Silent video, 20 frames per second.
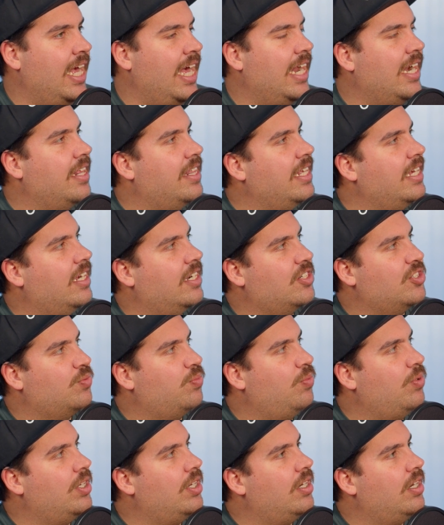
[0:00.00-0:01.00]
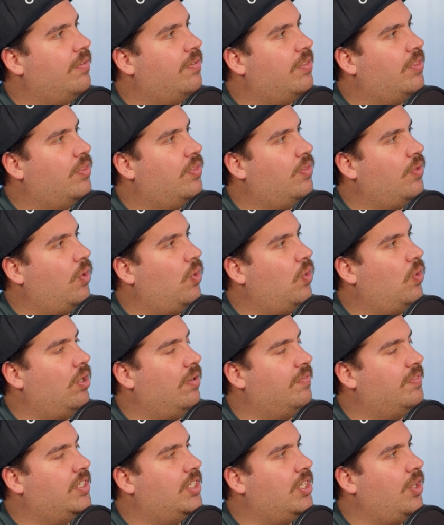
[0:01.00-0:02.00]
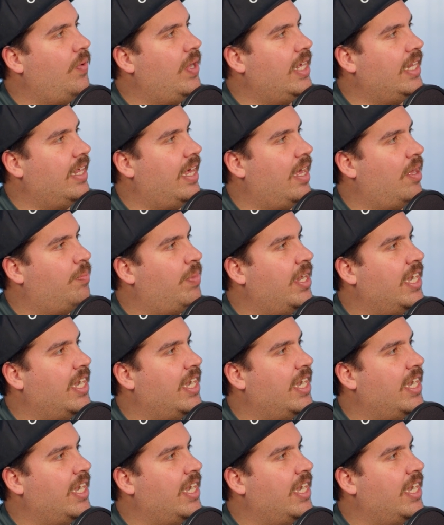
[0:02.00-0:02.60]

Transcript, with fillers: And I think I just wouldn't have thought of doing that.